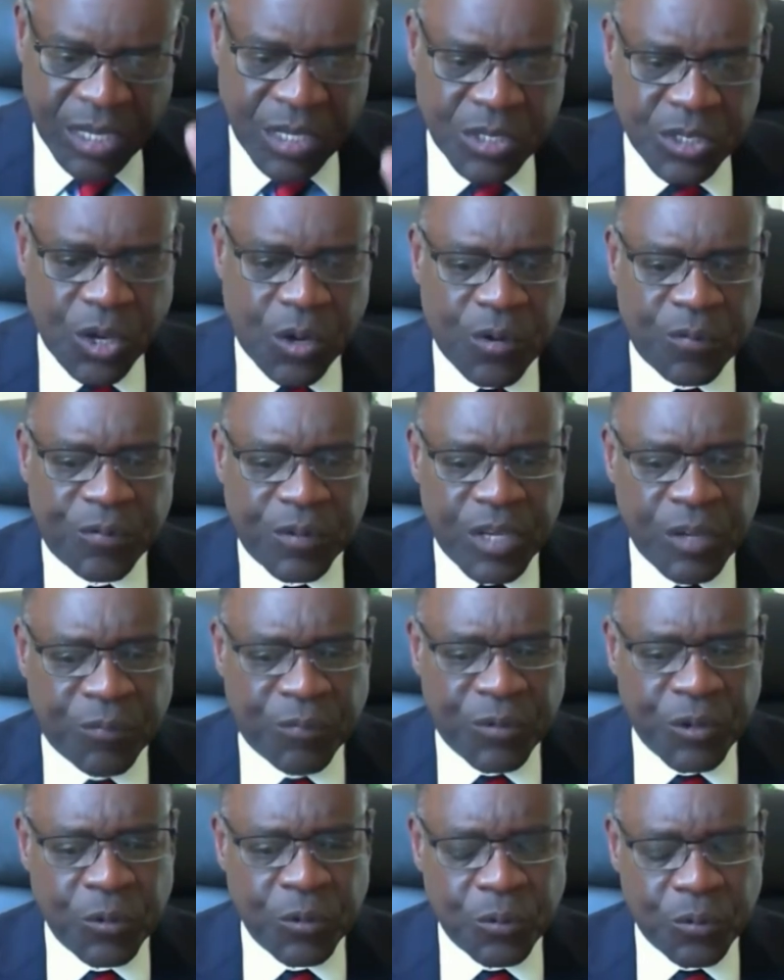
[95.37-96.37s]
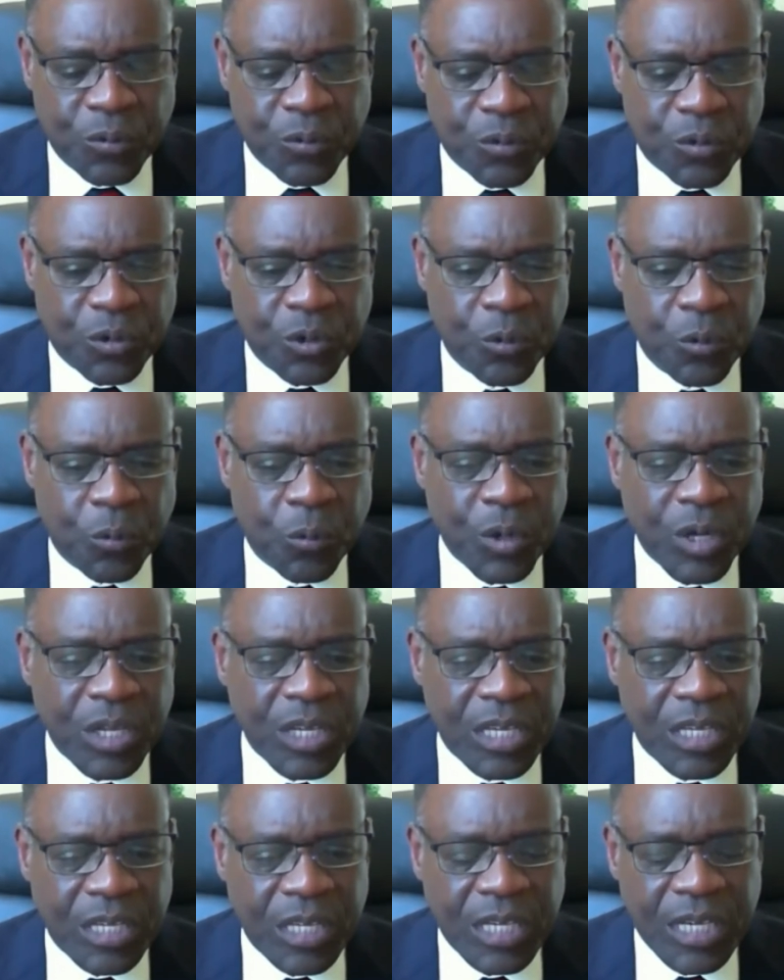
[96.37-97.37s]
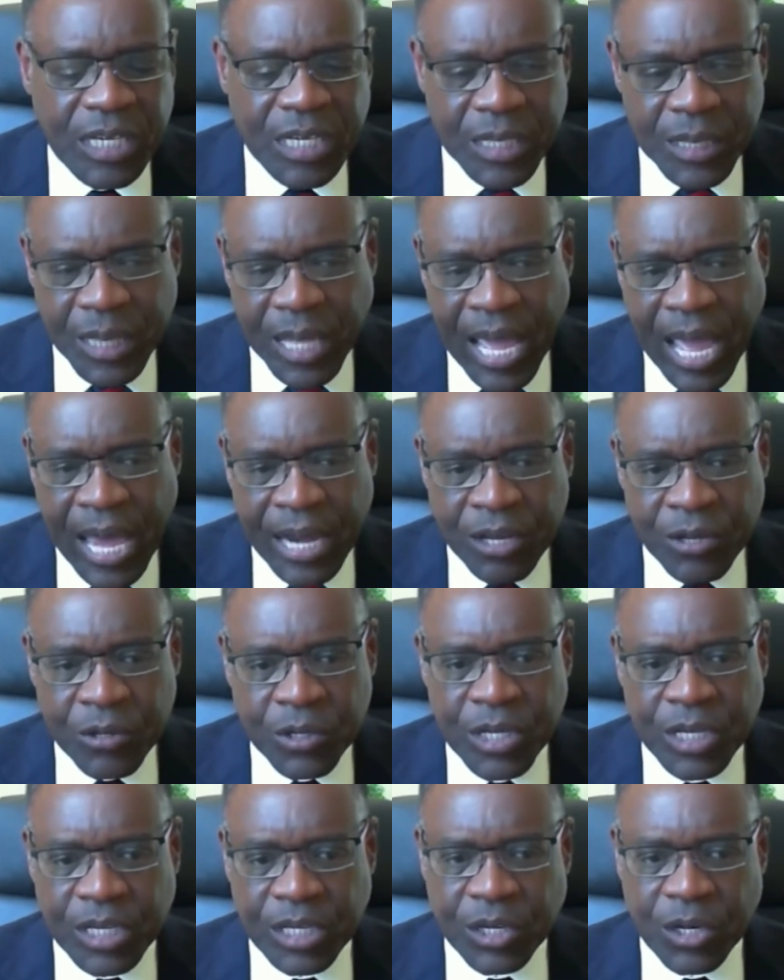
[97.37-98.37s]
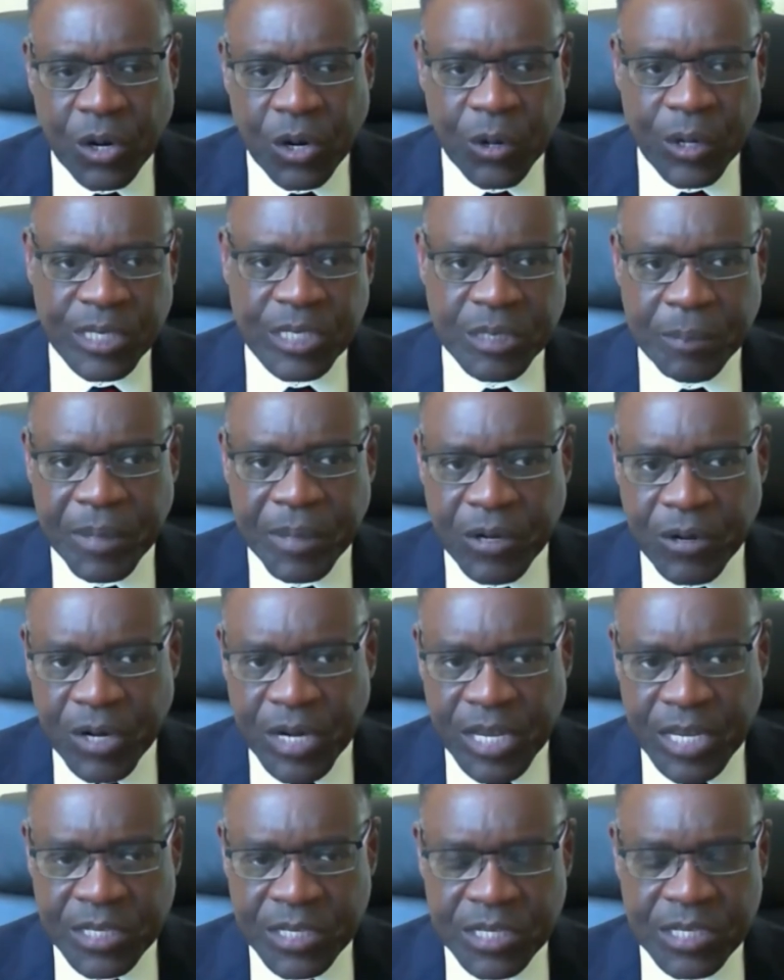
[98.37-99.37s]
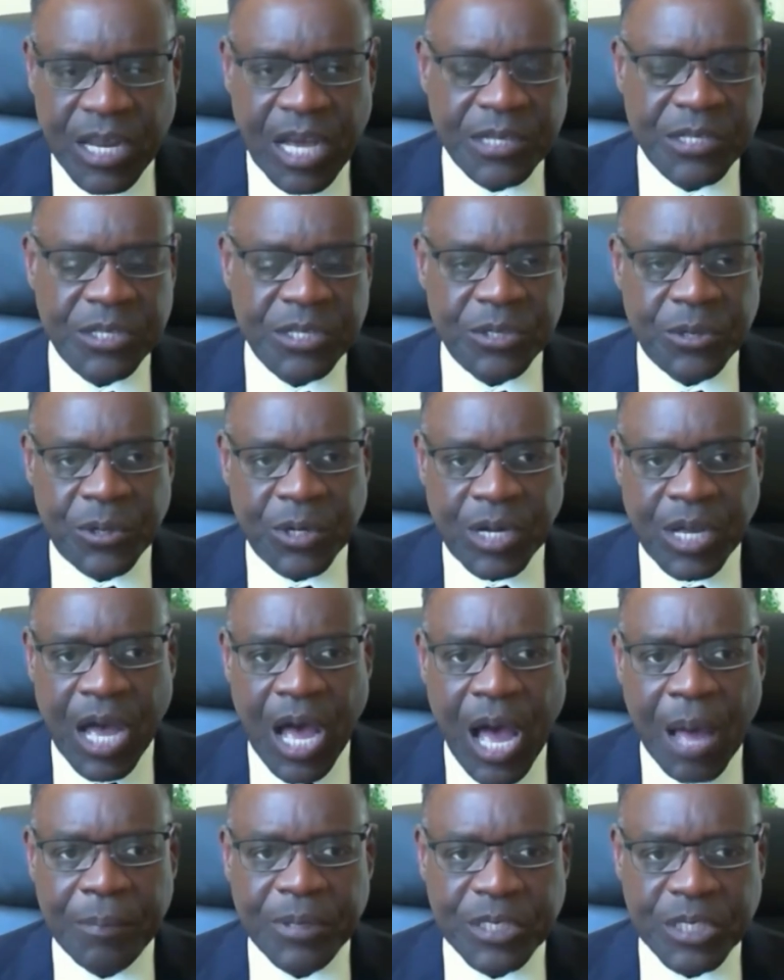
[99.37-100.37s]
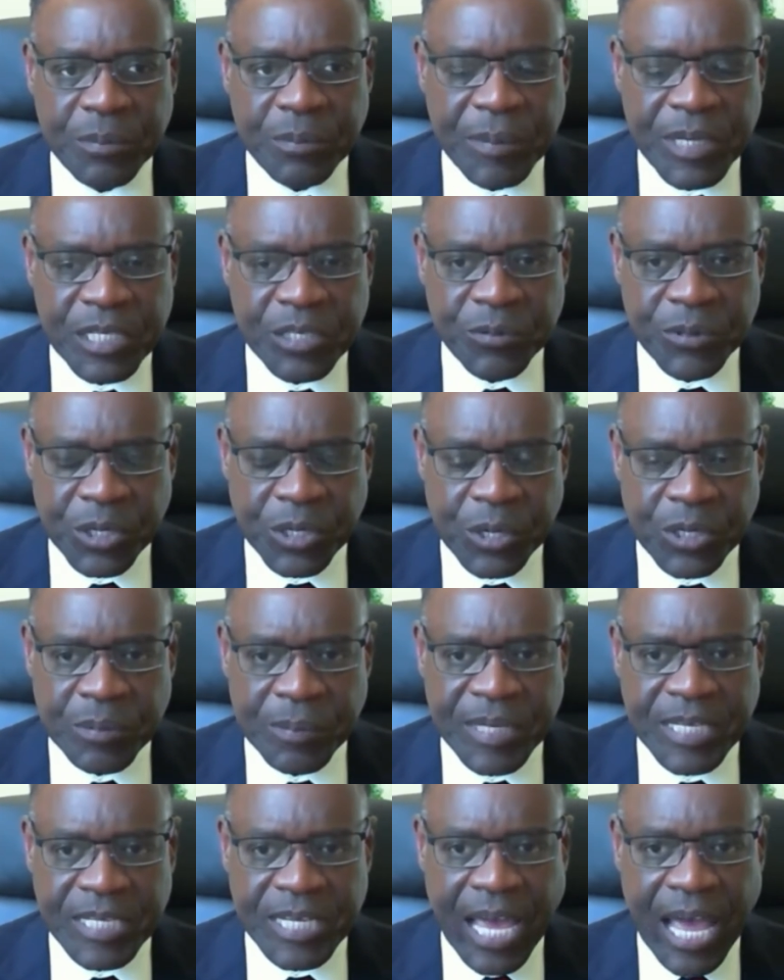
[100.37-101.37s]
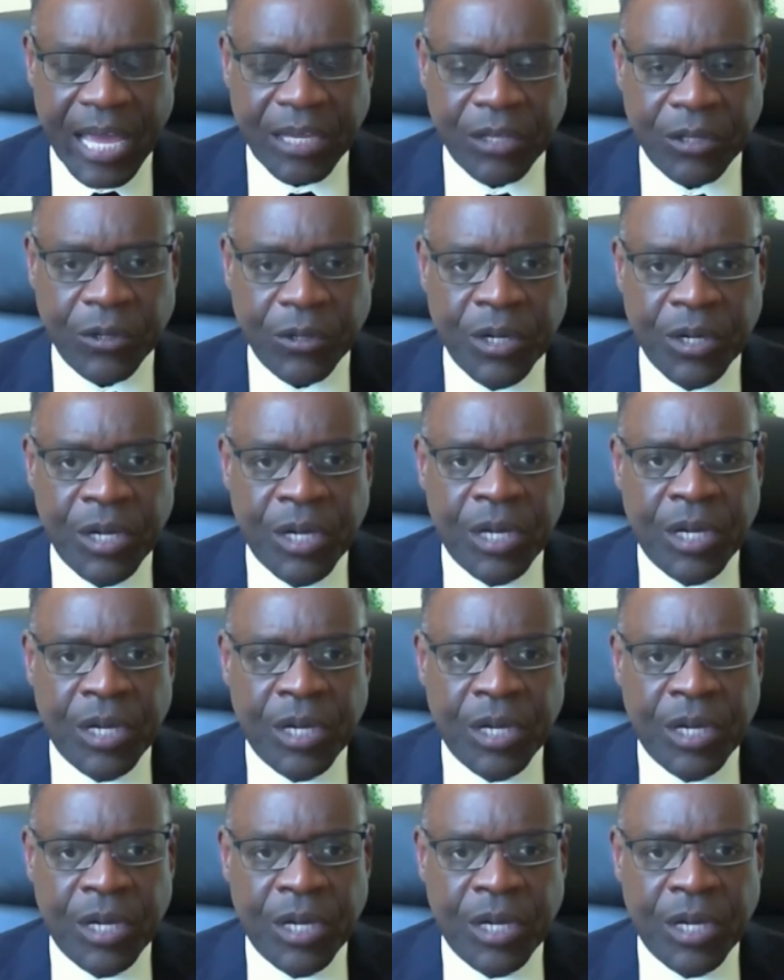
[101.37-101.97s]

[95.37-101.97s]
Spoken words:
So if you really look at that and you look at her experience, not just her accomplishments, which are spectacular,